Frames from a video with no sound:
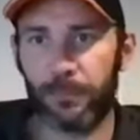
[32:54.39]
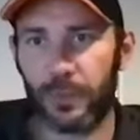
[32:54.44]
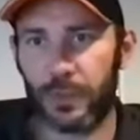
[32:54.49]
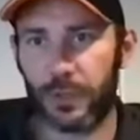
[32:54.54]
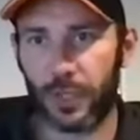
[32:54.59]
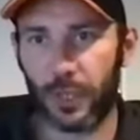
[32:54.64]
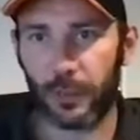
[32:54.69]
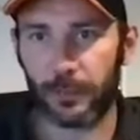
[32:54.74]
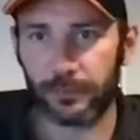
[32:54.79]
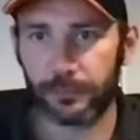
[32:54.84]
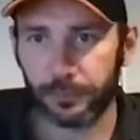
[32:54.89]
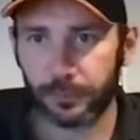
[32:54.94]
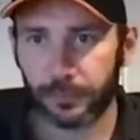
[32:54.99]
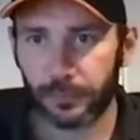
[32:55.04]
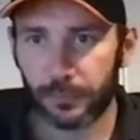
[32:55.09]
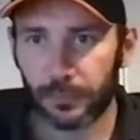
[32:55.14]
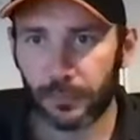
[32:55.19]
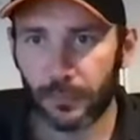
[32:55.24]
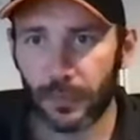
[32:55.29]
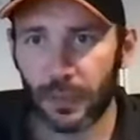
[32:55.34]
So,
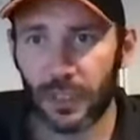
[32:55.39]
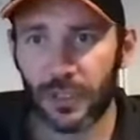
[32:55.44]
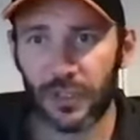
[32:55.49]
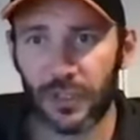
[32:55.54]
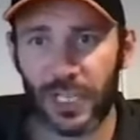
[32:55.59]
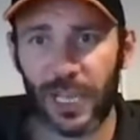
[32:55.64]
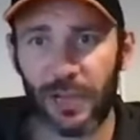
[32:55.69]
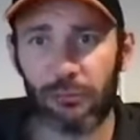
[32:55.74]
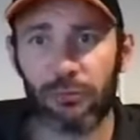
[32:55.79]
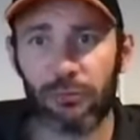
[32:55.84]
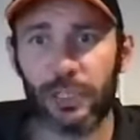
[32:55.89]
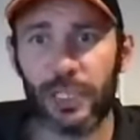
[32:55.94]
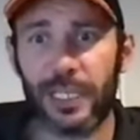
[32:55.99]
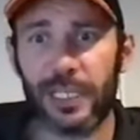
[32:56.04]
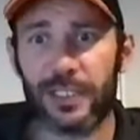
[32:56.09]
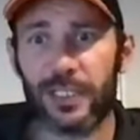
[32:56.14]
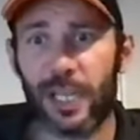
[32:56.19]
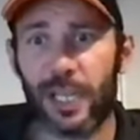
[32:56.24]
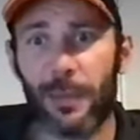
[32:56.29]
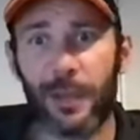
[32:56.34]
so yeah, I'm really
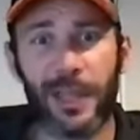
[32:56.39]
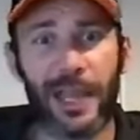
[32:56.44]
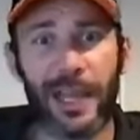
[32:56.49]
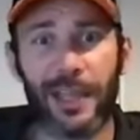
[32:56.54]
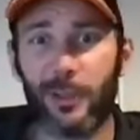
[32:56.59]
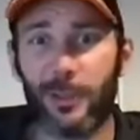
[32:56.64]
excited about that.